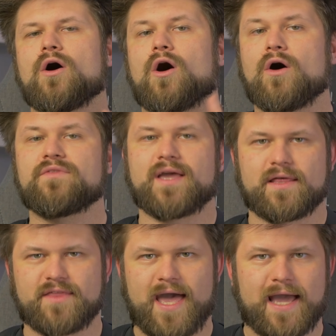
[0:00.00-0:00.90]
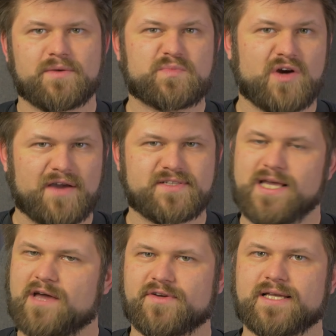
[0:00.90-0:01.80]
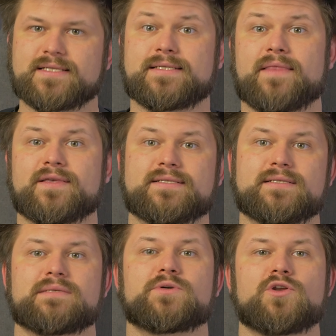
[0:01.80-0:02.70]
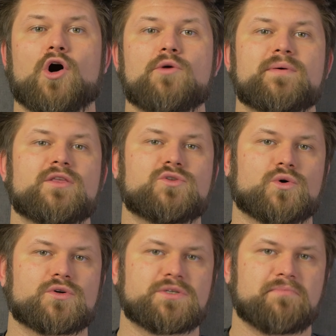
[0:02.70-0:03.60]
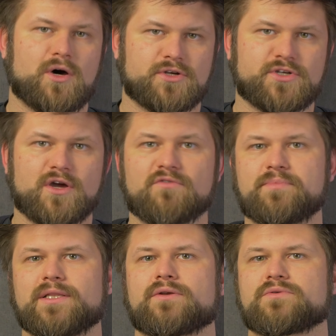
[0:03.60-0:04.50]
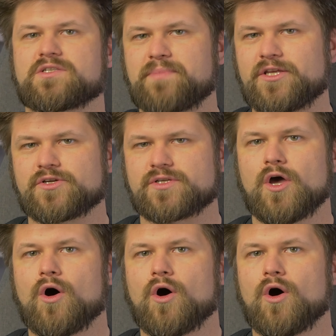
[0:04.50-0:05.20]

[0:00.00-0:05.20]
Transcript: On the other hand, privacy advocates said the system could open the door to monitoring of political speeches